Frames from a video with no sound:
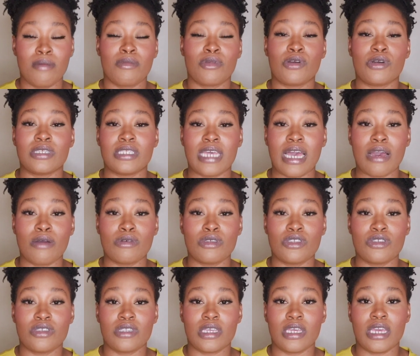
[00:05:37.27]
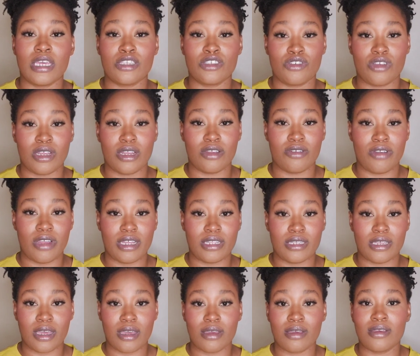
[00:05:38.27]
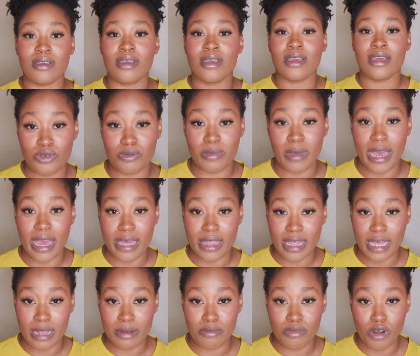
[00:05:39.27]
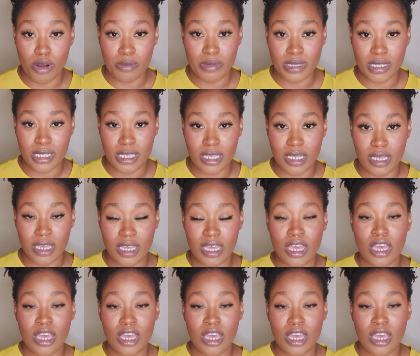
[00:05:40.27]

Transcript: because I was using his credit rating to buy that property.